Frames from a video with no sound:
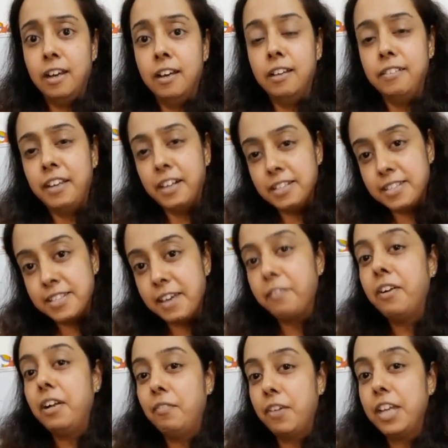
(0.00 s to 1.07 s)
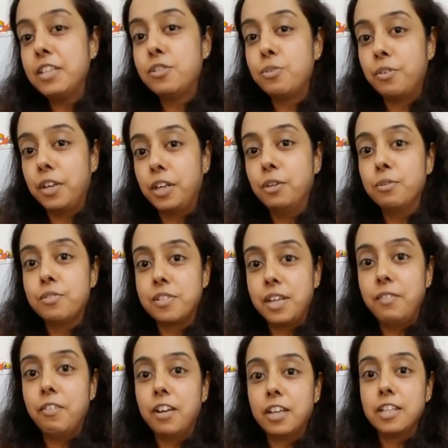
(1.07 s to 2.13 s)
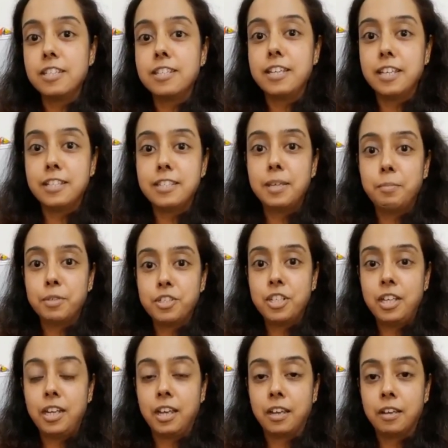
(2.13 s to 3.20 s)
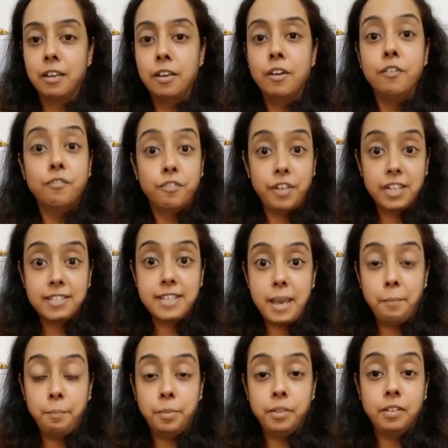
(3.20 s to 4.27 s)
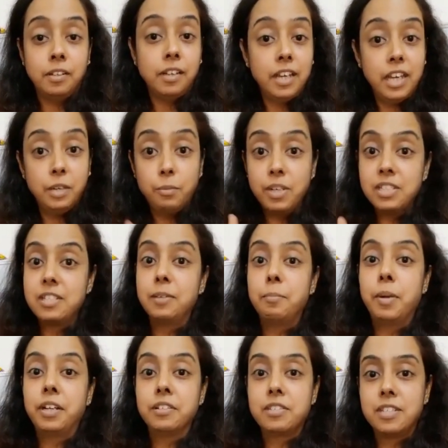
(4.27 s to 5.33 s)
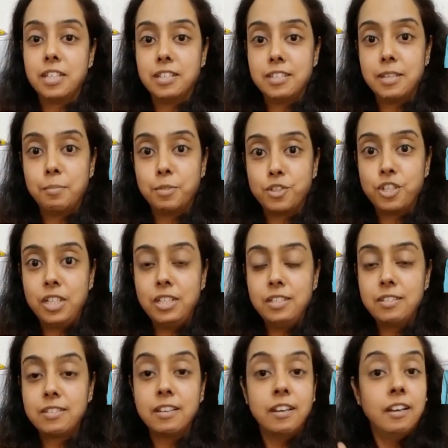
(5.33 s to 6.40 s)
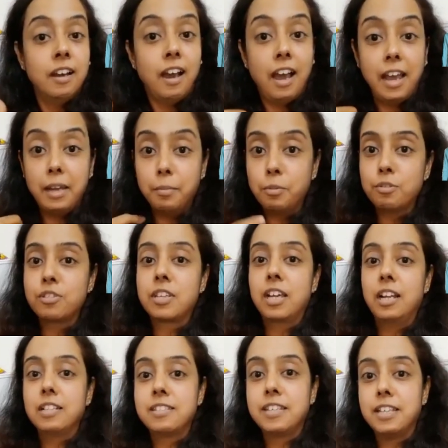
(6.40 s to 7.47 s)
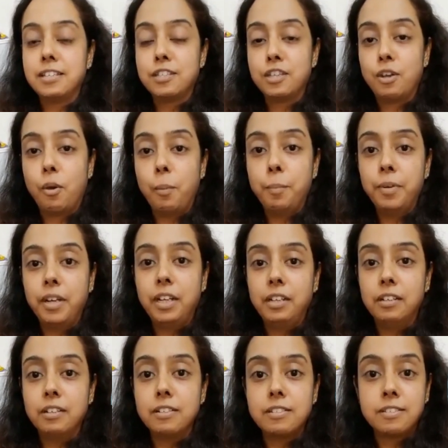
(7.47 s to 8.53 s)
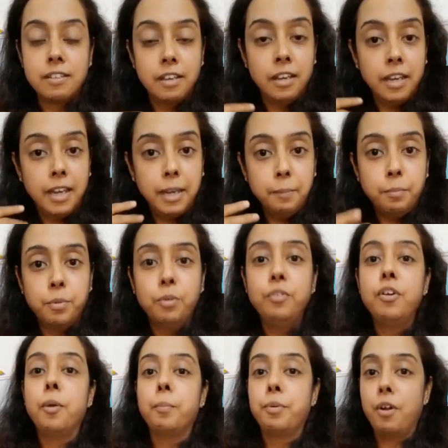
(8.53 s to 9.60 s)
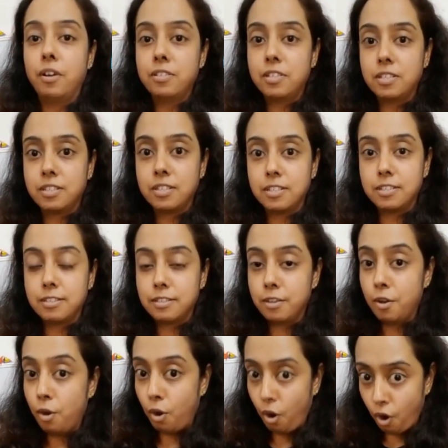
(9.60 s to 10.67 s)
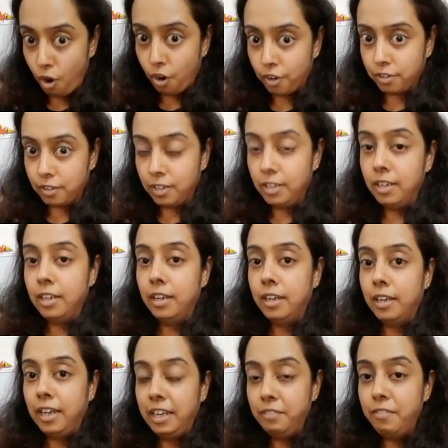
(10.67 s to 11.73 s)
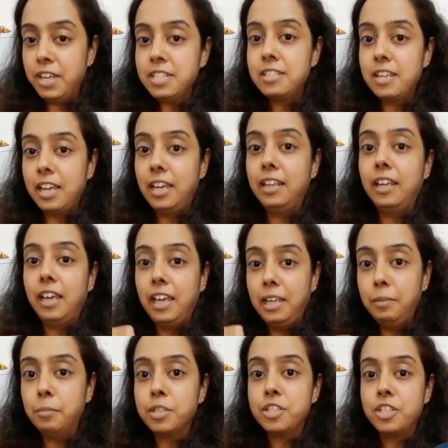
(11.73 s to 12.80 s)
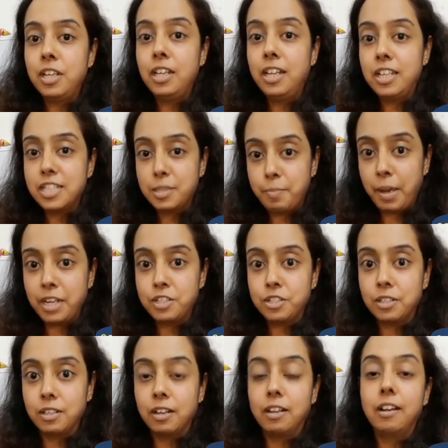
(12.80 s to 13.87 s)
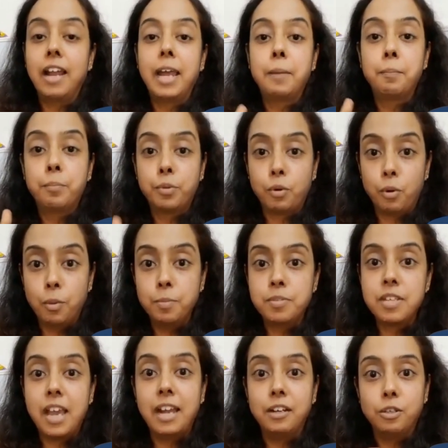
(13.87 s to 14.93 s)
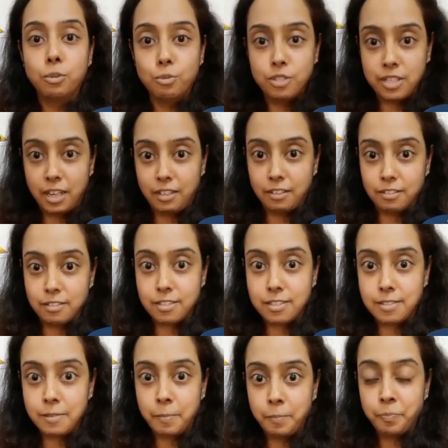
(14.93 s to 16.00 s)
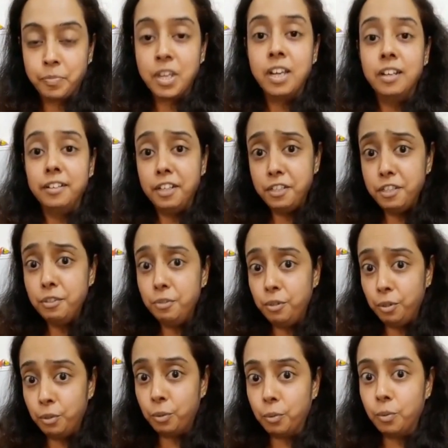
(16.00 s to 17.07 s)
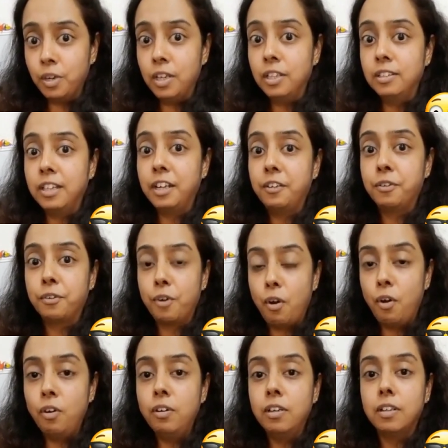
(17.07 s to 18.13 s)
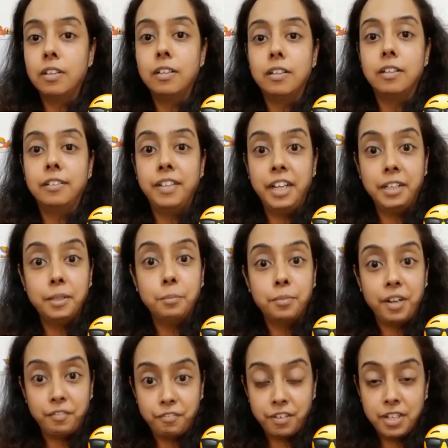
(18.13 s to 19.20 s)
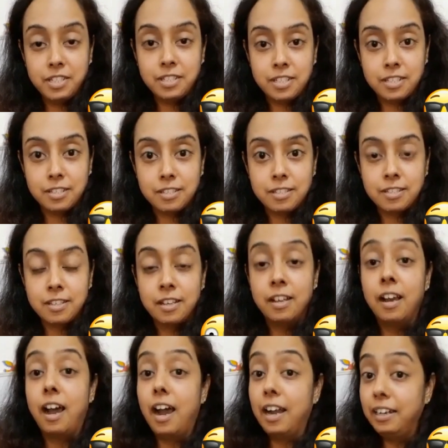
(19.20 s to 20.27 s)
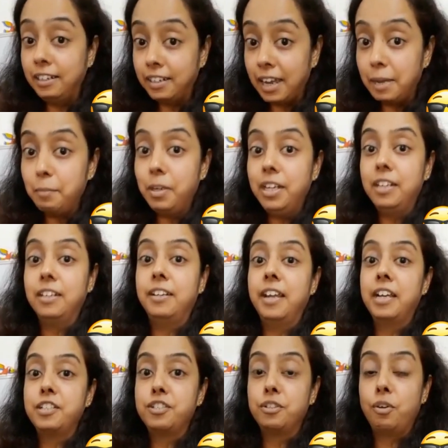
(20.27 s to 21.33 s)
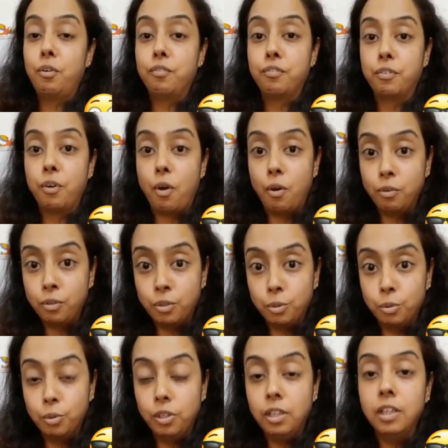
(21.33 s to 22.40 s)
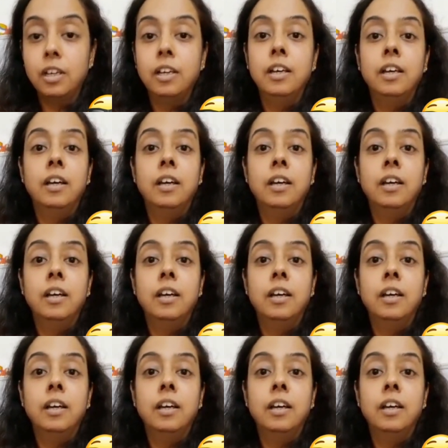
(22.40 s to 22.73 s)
There are several ways to reduce rework in CNC machining. For example, invest in better CNC machines, hire more skilled CNC operators, improve your processes, or invest in in-machine inspection like probes and tool setters. Did you know that wrong datum references, untimely detection of wrong tool,